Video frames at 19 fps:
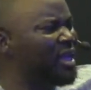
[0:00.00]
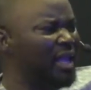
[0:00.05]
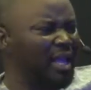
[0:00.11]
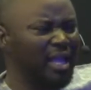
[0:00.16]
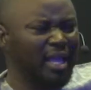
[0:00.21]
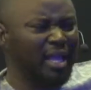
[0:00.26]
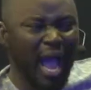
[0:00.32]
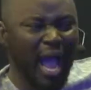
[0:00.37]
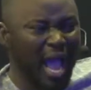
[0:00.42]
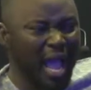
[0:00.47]

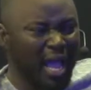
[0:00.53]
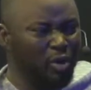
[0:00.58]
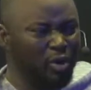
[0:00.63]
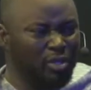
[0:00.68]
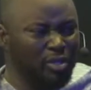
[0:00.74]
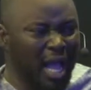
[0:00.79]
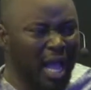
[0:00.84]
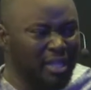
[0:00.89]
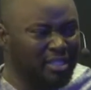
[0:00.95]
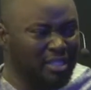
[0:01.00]
guy,
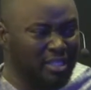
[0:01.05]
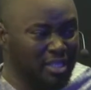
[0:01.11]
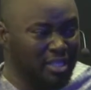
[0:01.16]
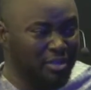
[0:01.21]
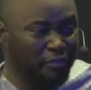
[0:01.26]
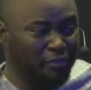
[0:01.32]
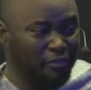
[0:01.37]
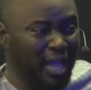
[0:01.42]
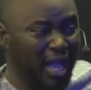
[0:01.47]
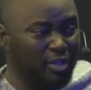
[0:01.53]
that thief,
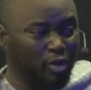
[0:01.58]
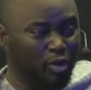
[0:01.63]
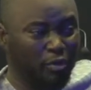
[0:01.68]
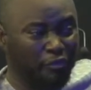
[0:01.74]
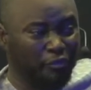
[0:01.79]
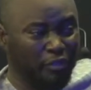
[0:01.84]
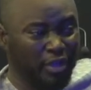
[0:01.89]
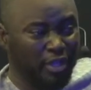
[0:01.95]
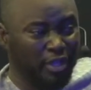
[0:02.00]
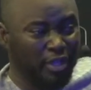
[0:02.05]
that
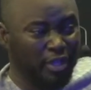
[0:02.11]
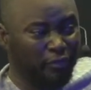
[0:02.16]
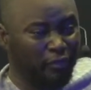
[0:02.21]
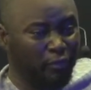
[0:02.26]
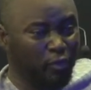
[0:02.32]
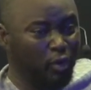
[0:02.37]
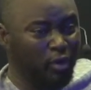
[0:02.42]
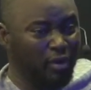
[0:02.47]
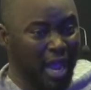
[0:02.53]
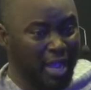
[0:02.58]
unfaithful,
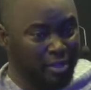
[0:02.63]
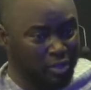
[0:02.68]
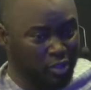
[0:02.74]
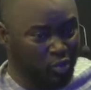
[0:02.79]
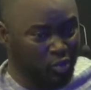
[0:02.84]
unrighteous one,